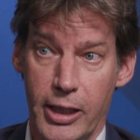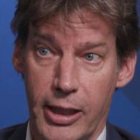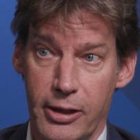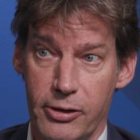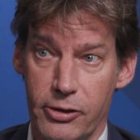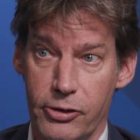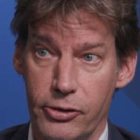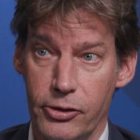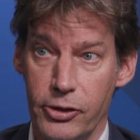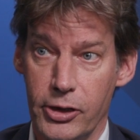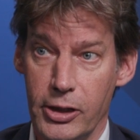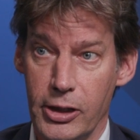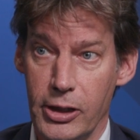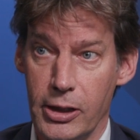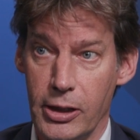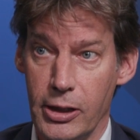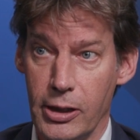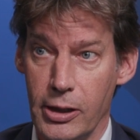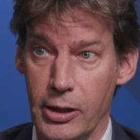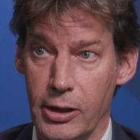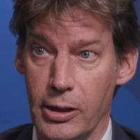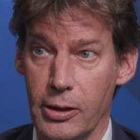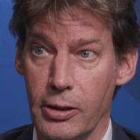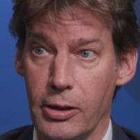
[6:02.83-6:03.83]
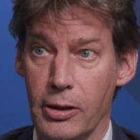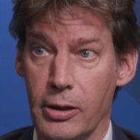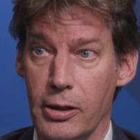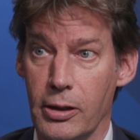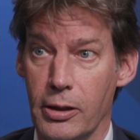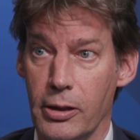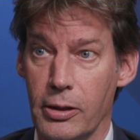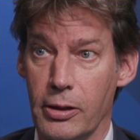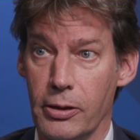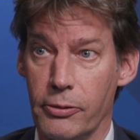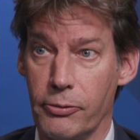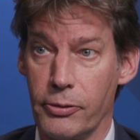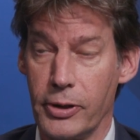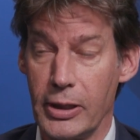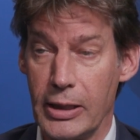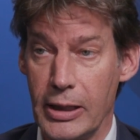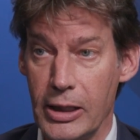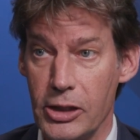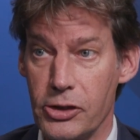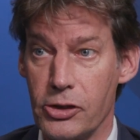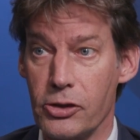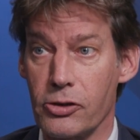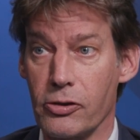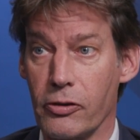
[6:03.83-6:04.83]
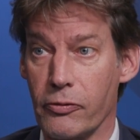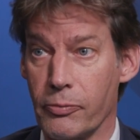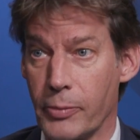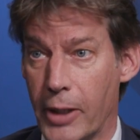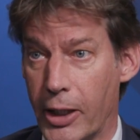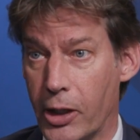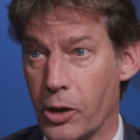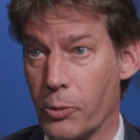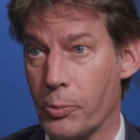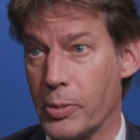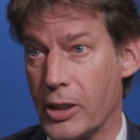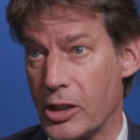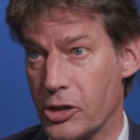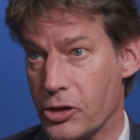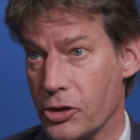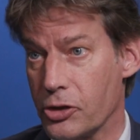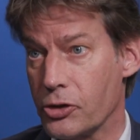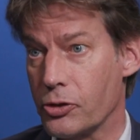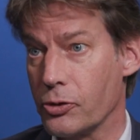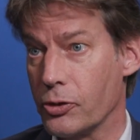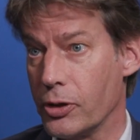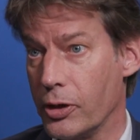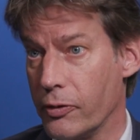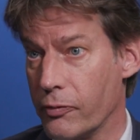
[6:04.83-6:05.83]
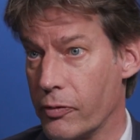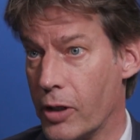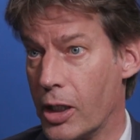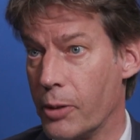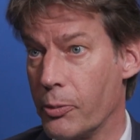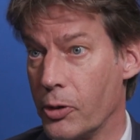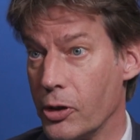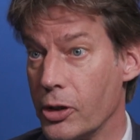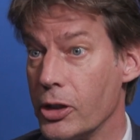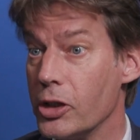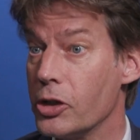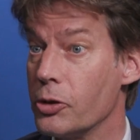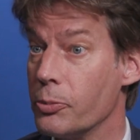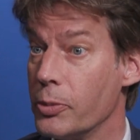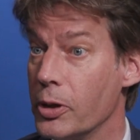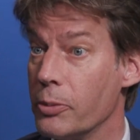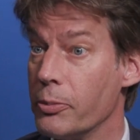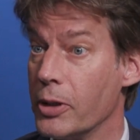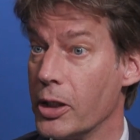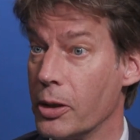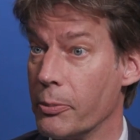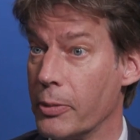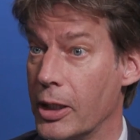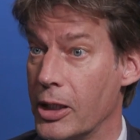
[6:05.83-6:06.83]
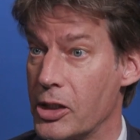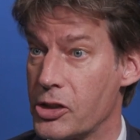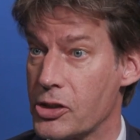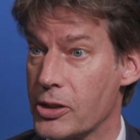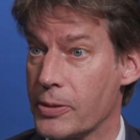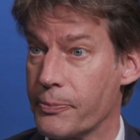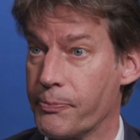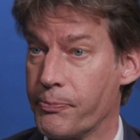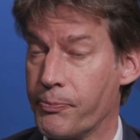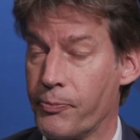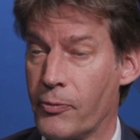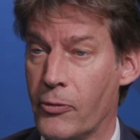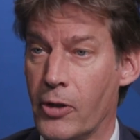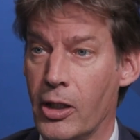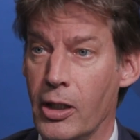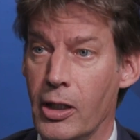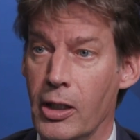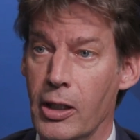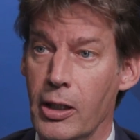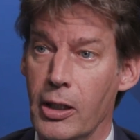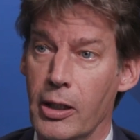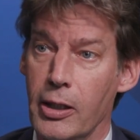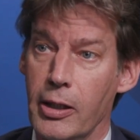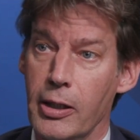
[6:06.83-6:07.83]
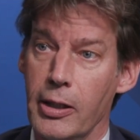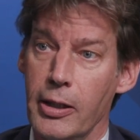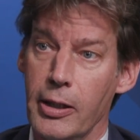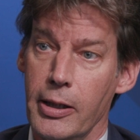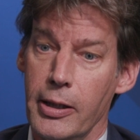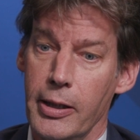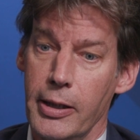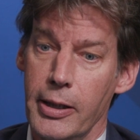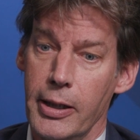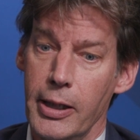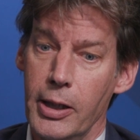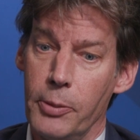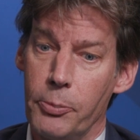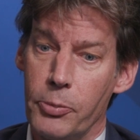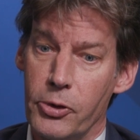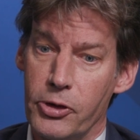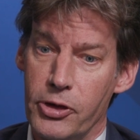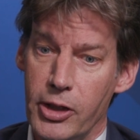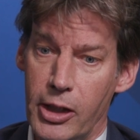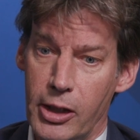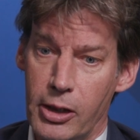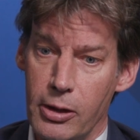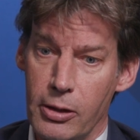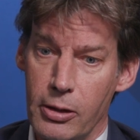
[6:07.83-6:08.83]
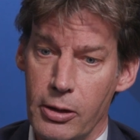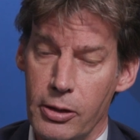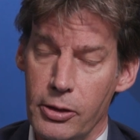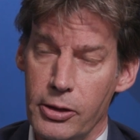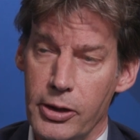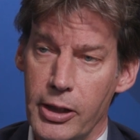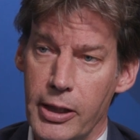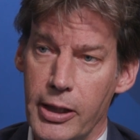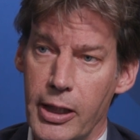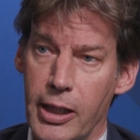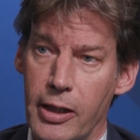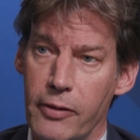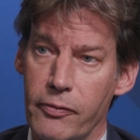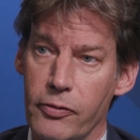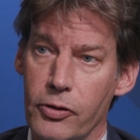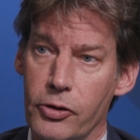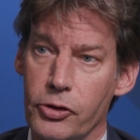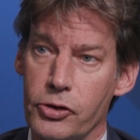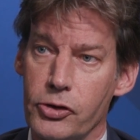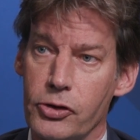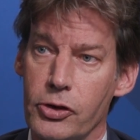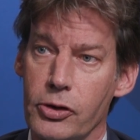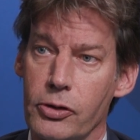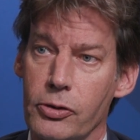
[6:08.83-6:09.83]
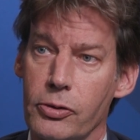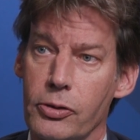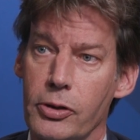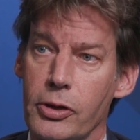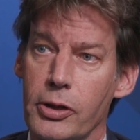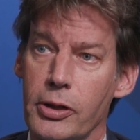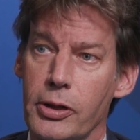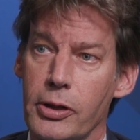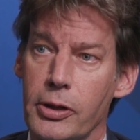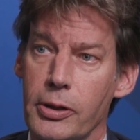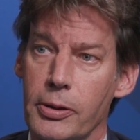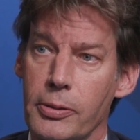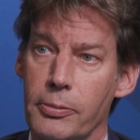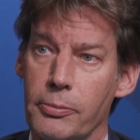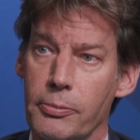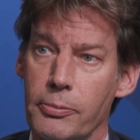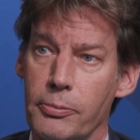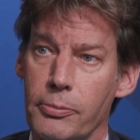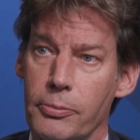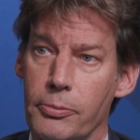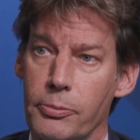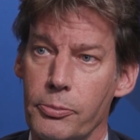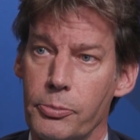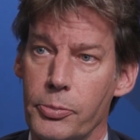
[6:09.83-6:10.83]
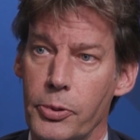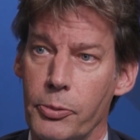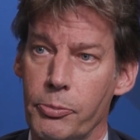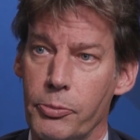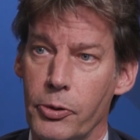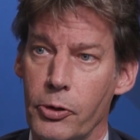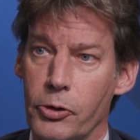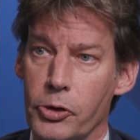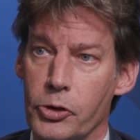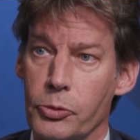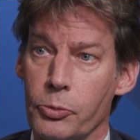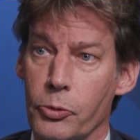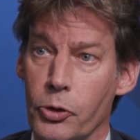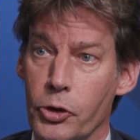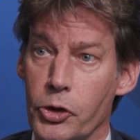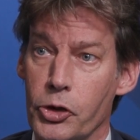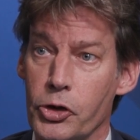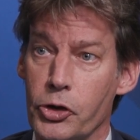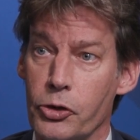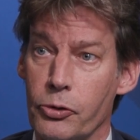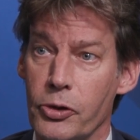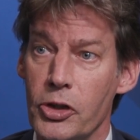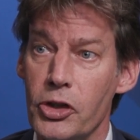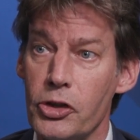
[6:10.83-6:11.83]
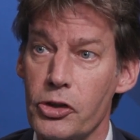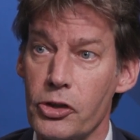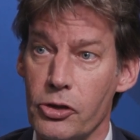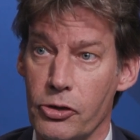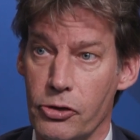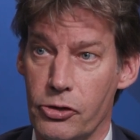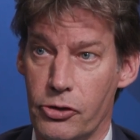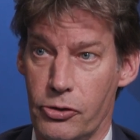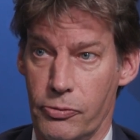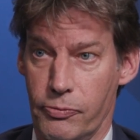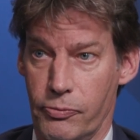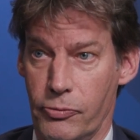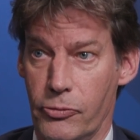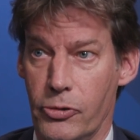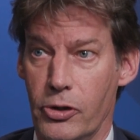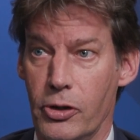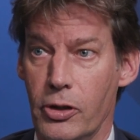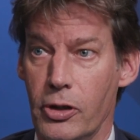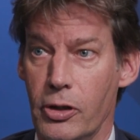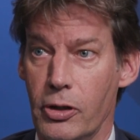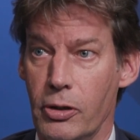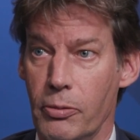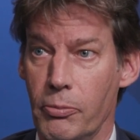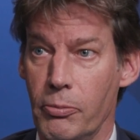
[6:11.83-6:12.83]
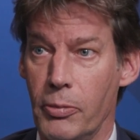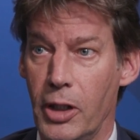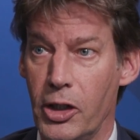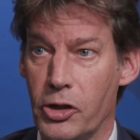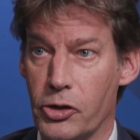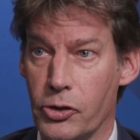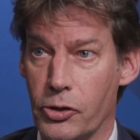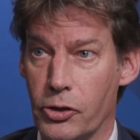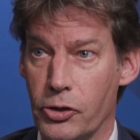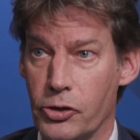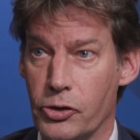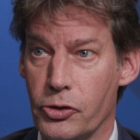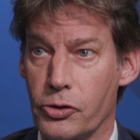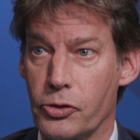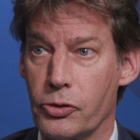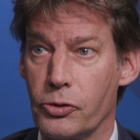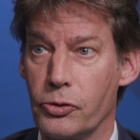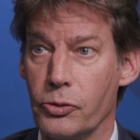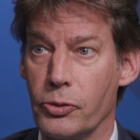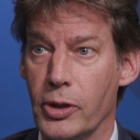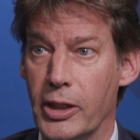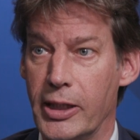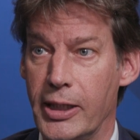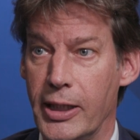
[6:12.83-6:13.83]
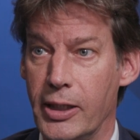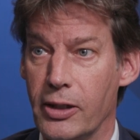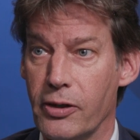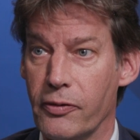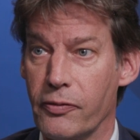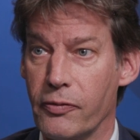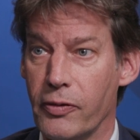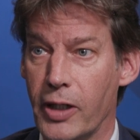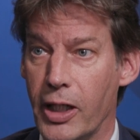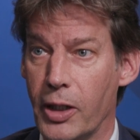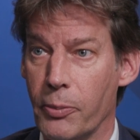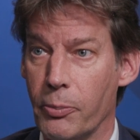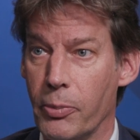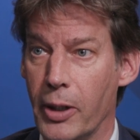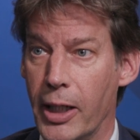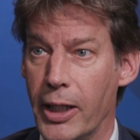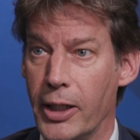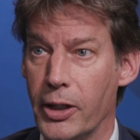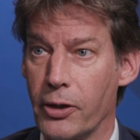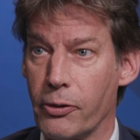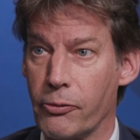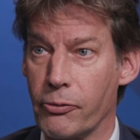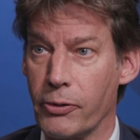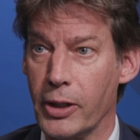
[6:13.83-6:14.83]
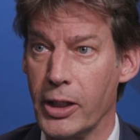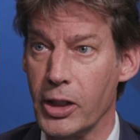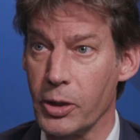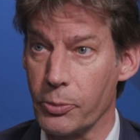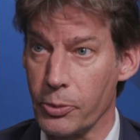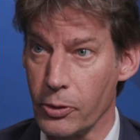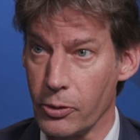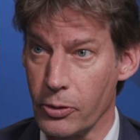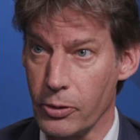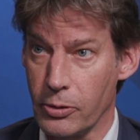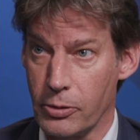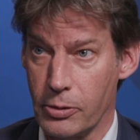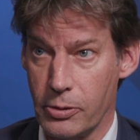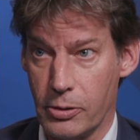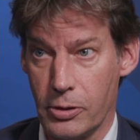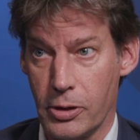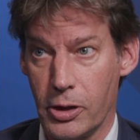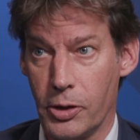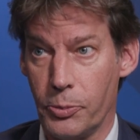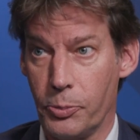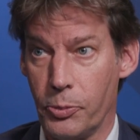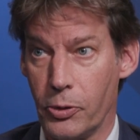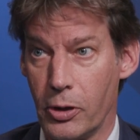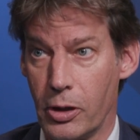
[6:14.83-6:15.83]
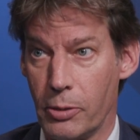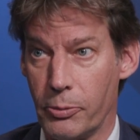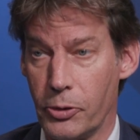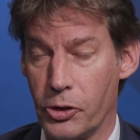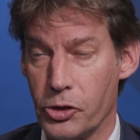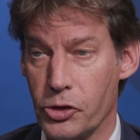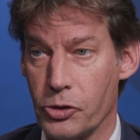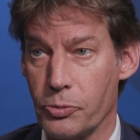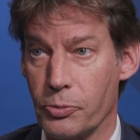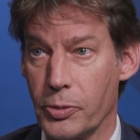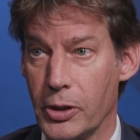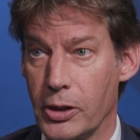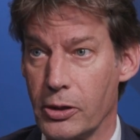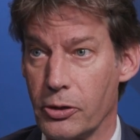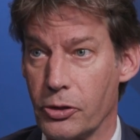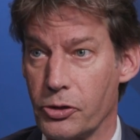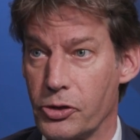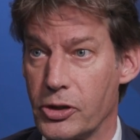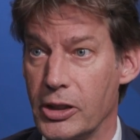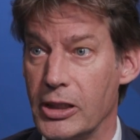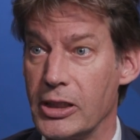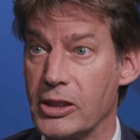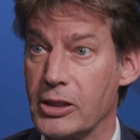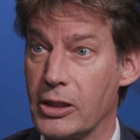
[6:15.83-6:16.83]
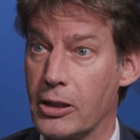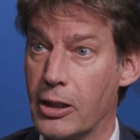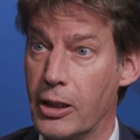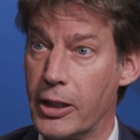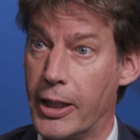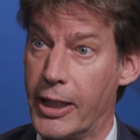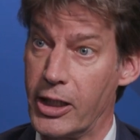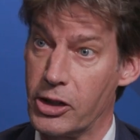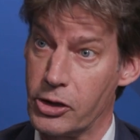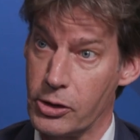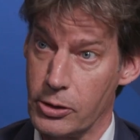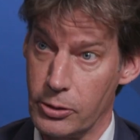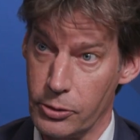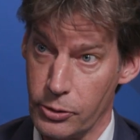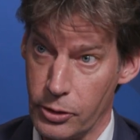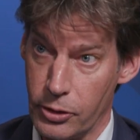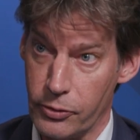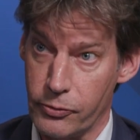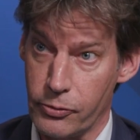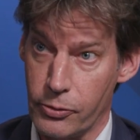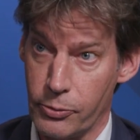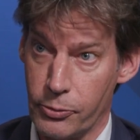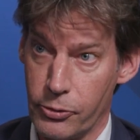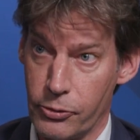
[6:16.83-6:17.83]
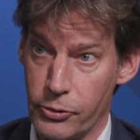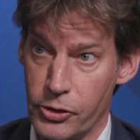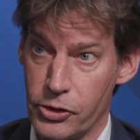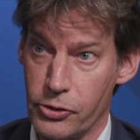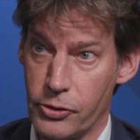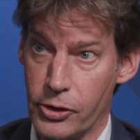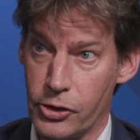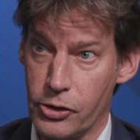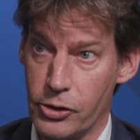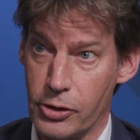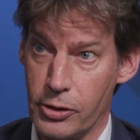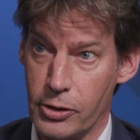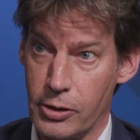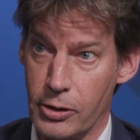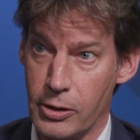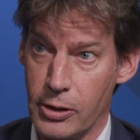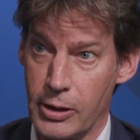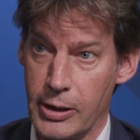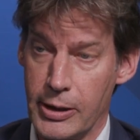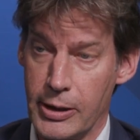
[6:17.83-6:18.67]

that the releases of microplastics to the environment need to be minimized. In particular, they have also proposed more stringent measures to identify biodegradable polymers, because these are excluded from the restriction.